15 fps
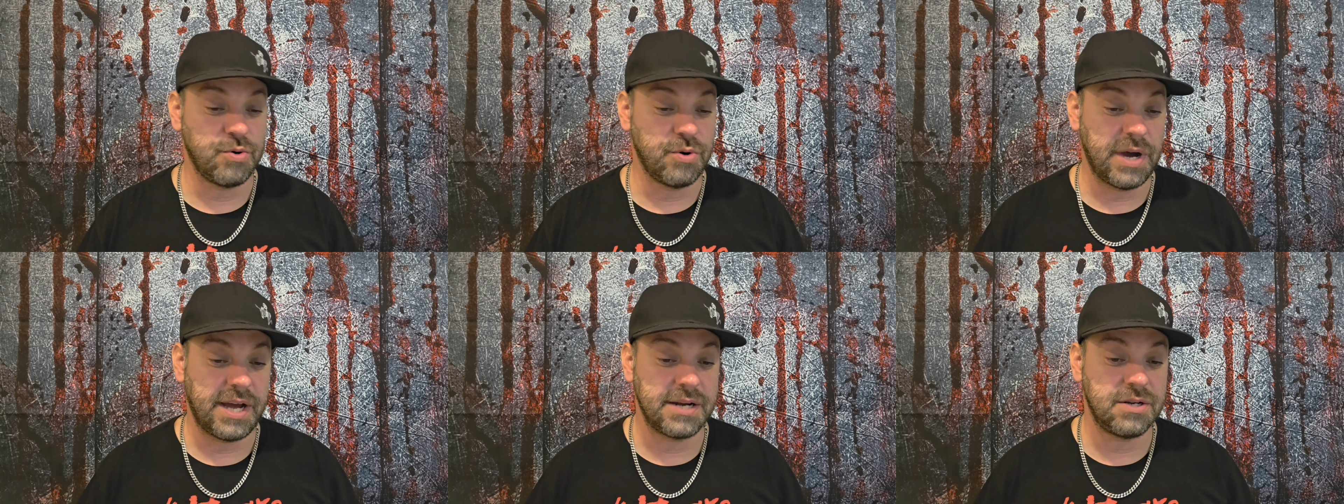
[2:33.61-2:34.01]

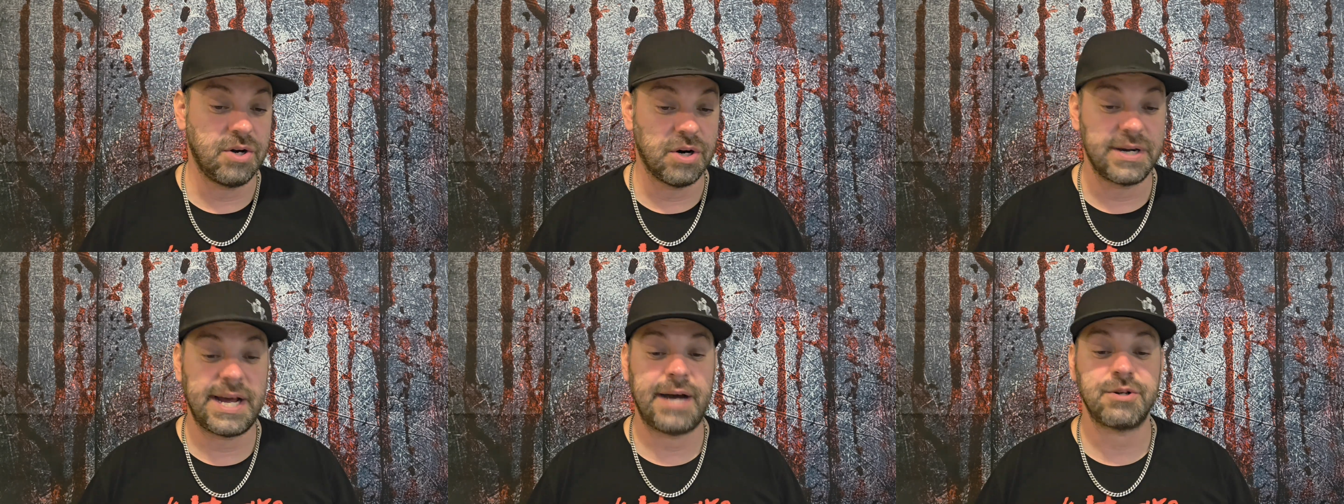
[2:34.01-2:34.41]
who had
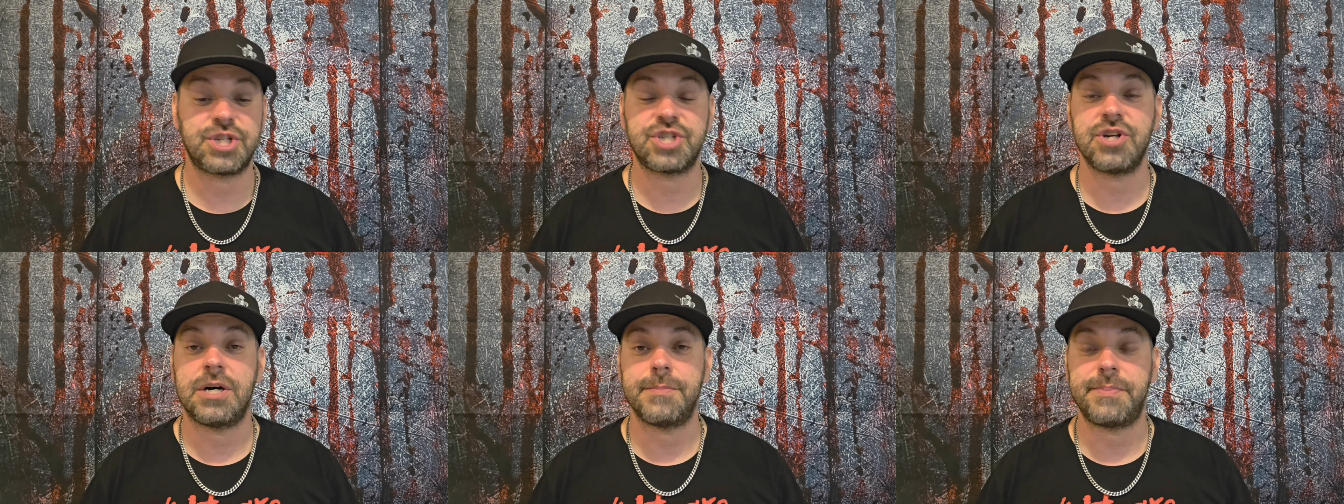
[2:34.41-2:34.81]
gone out
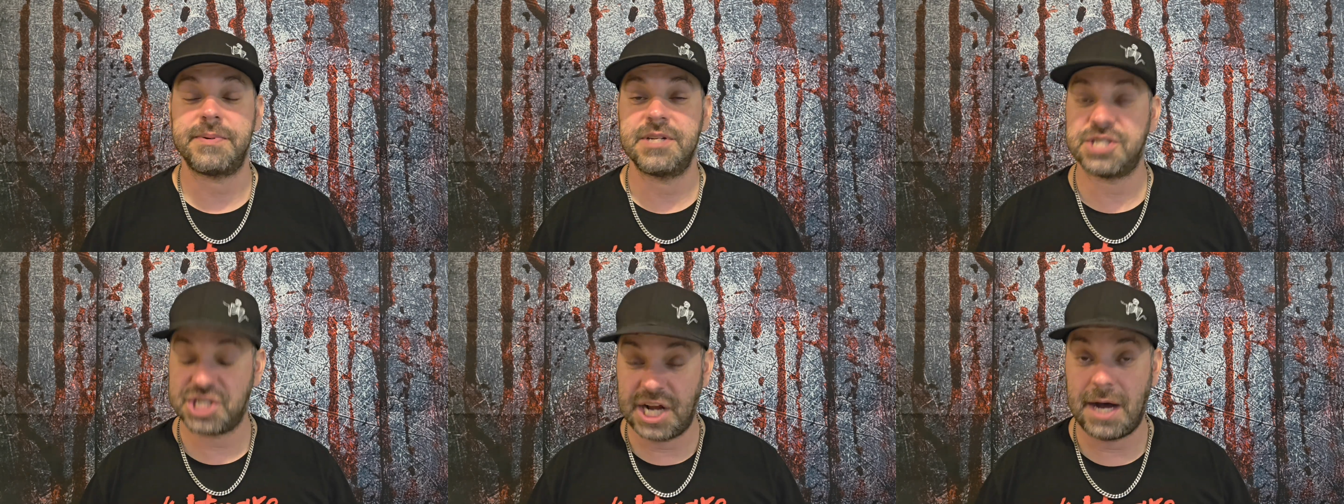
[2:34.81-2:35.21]

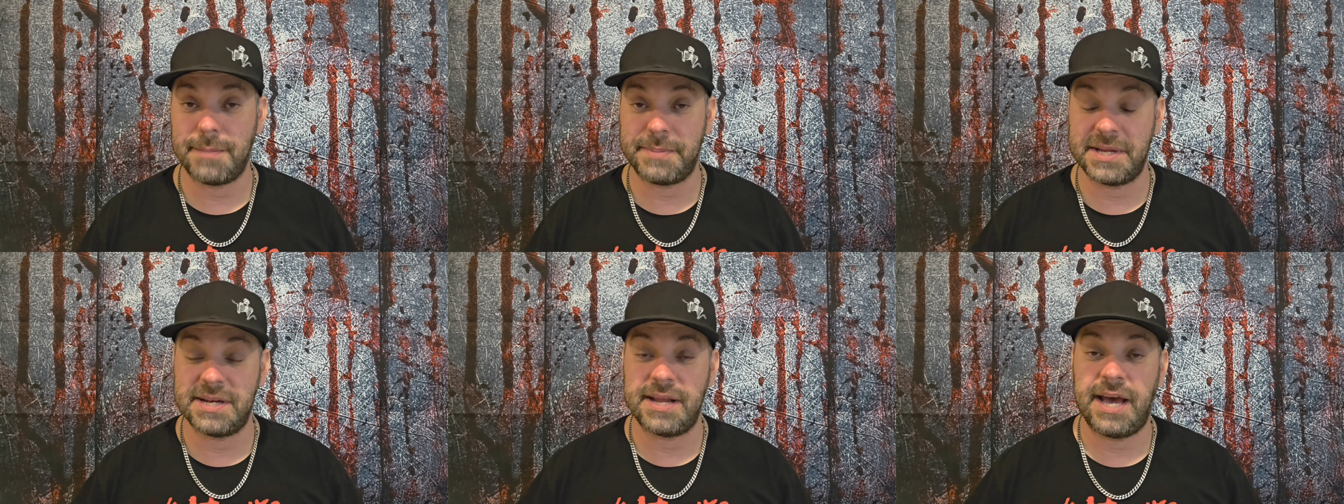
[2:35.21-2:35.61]

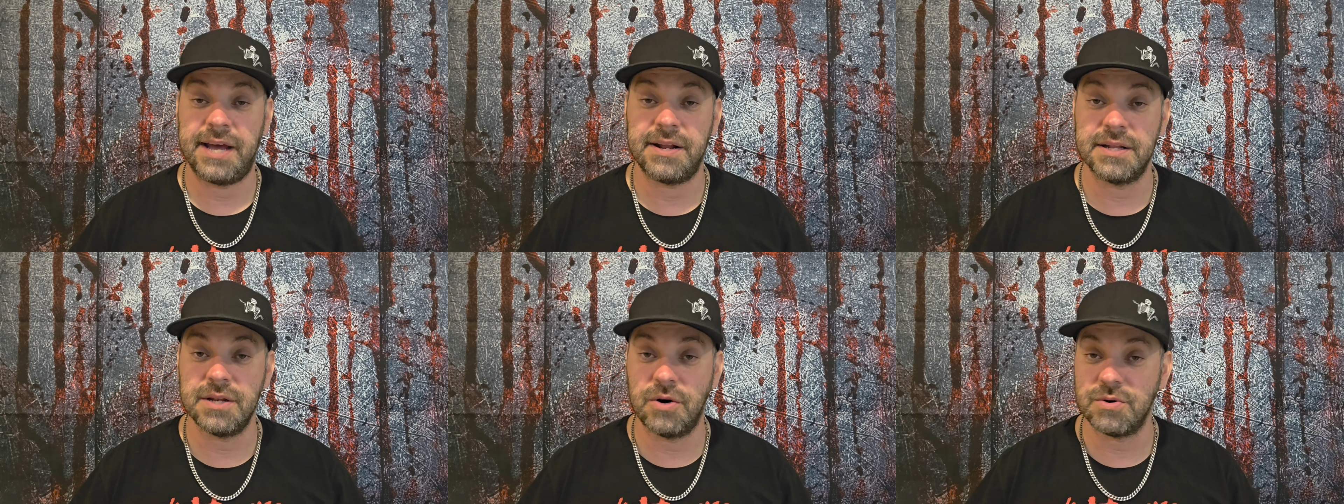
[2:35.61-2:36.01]
shopping
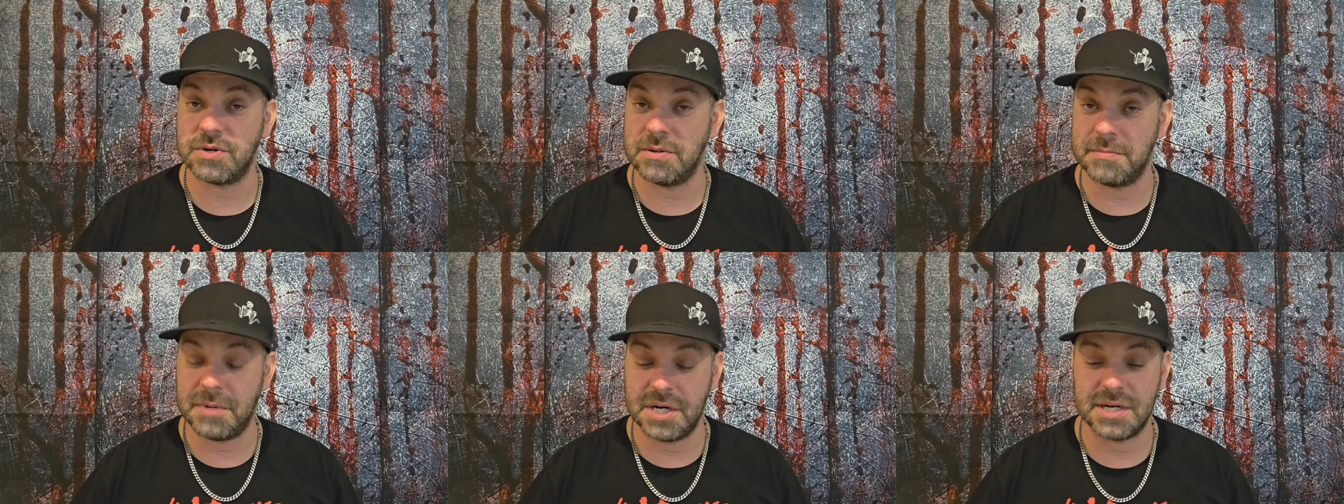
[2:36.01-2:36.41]
at a
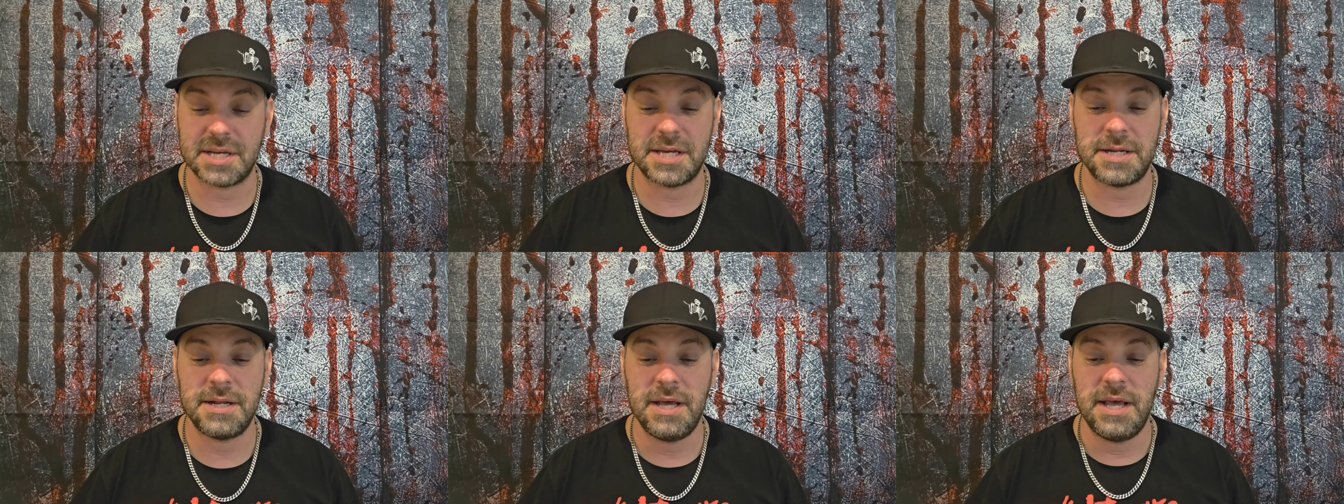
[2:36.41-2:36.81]
local
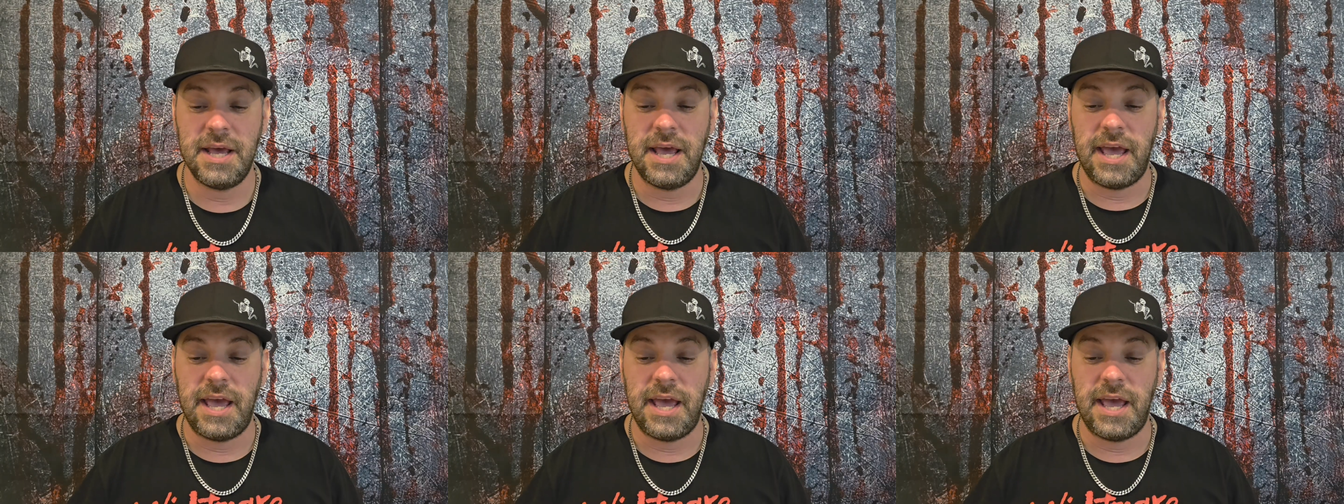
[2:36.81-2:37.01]
market.